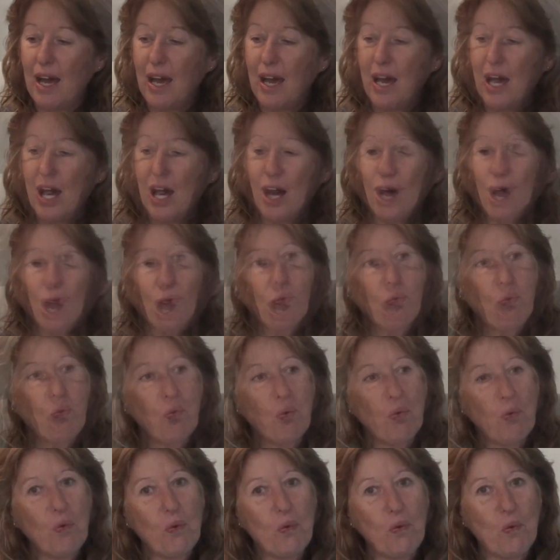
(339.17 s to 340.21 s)
So
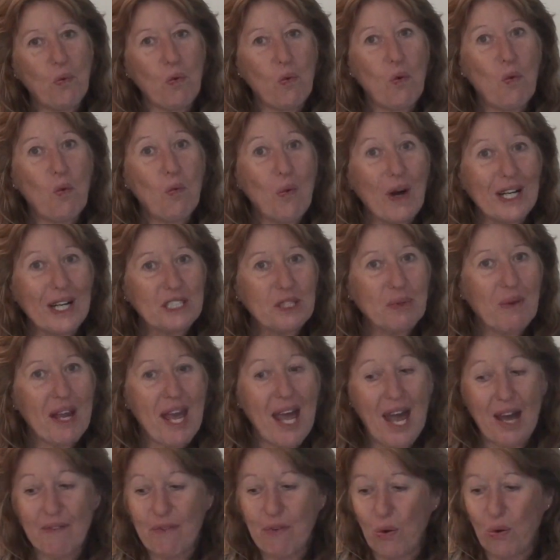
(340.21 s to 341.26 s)
once we
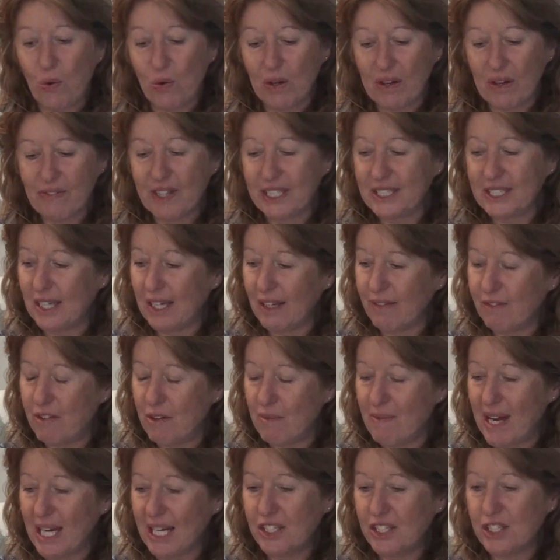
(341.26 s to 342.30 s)
have all of this
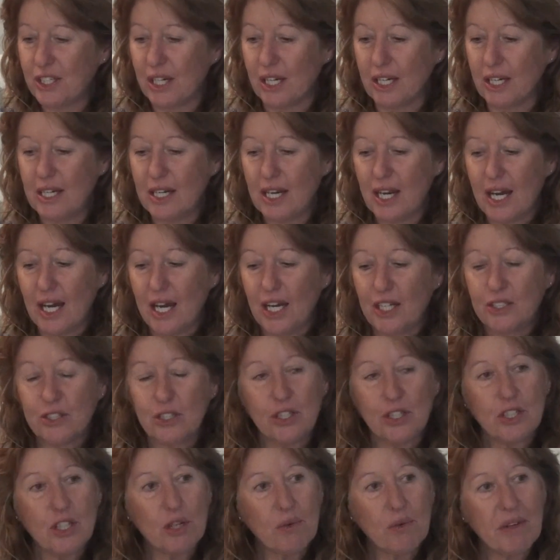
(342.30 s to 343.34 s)
information
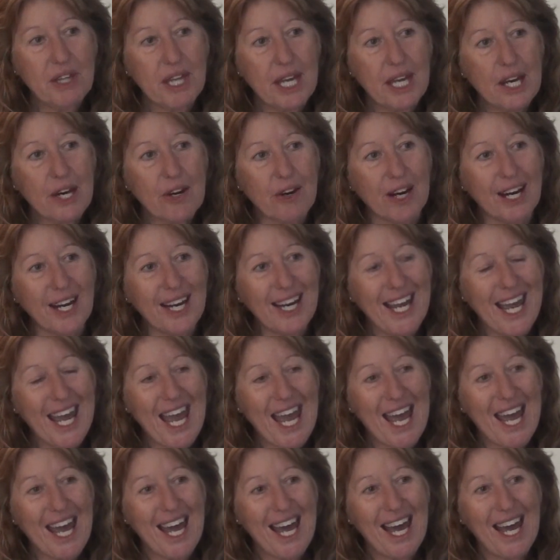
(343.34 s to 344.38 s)
to do with hearing,
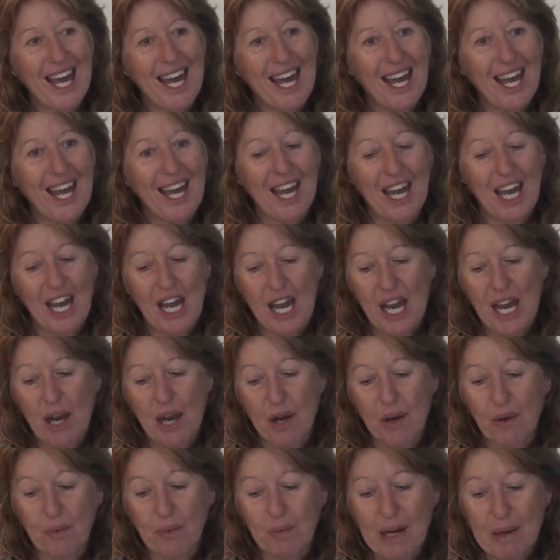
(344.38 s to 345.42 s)

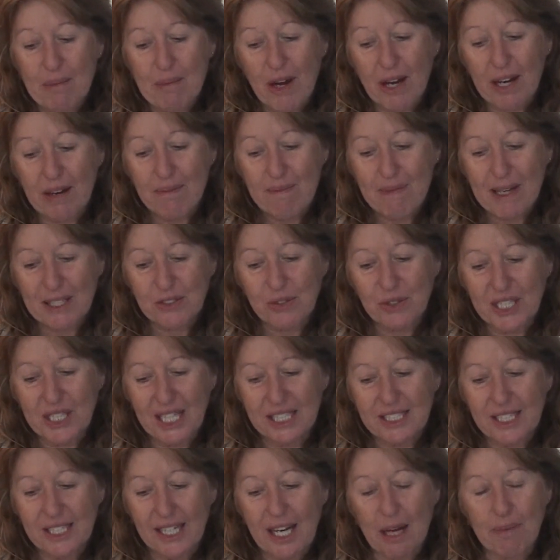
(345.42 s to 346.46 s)
we might have muscle
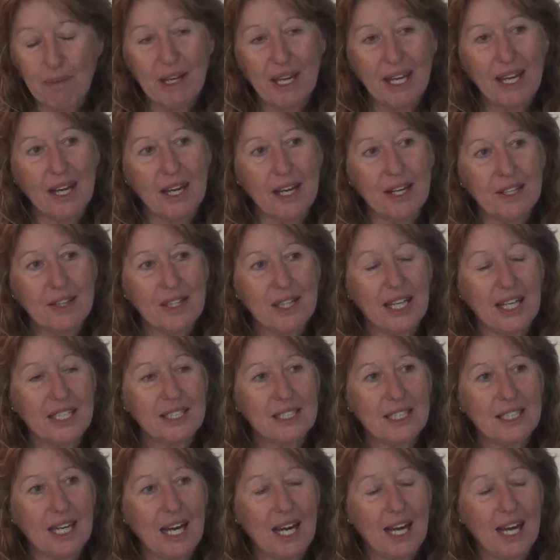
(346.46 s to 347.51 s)
tested up here that
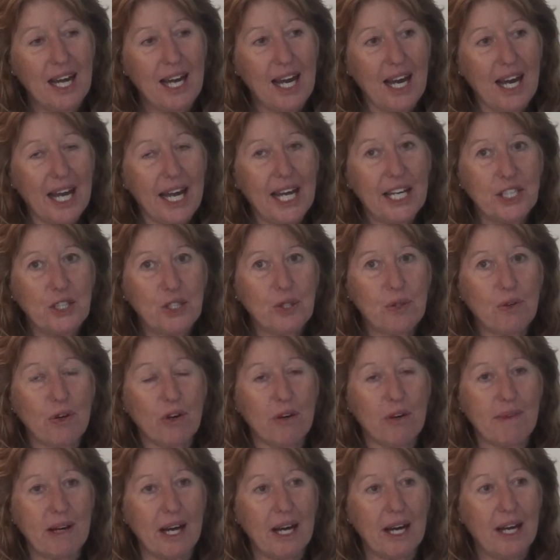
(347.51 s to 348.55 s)
it's a head
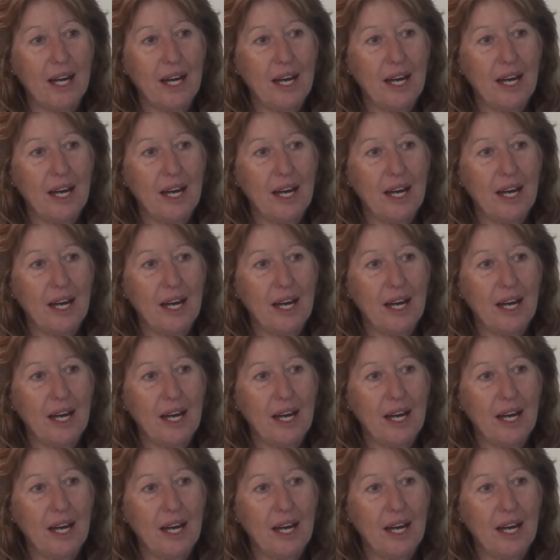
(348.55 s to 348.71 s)
trauma.